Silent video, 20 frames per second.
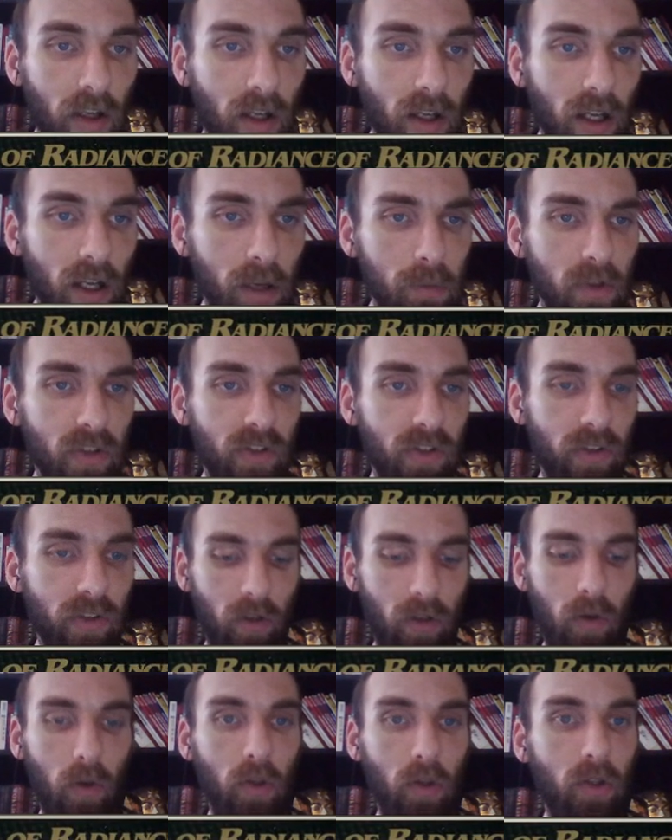how much
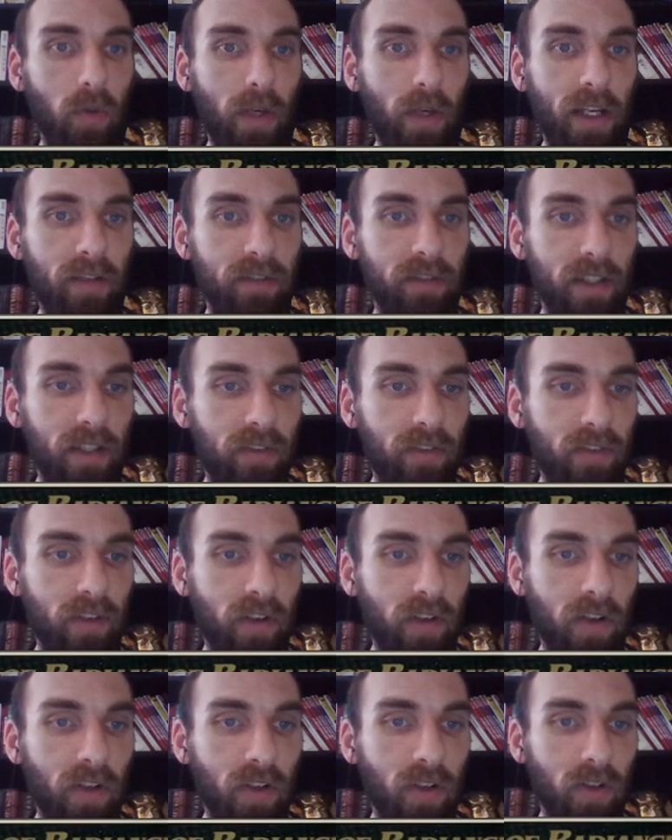gold do I have left
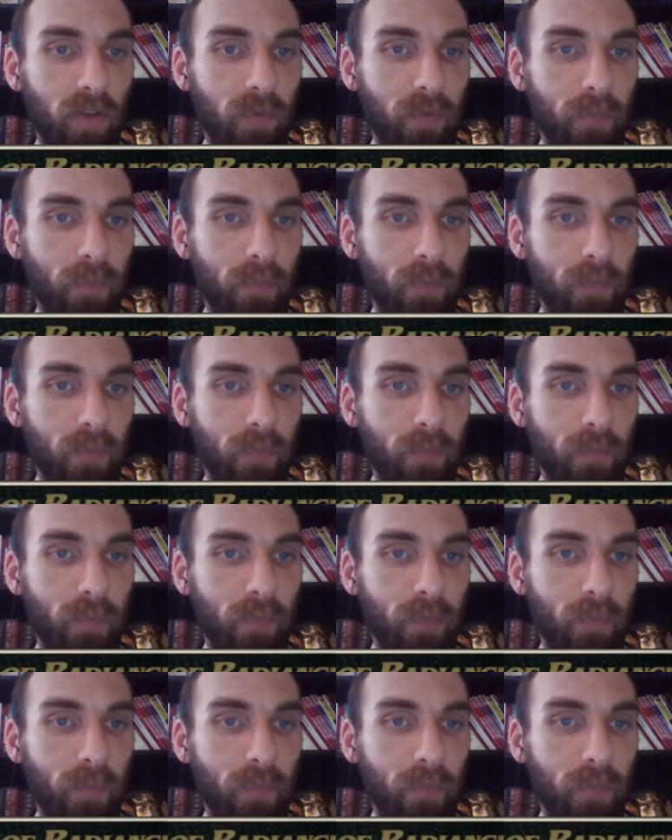on you?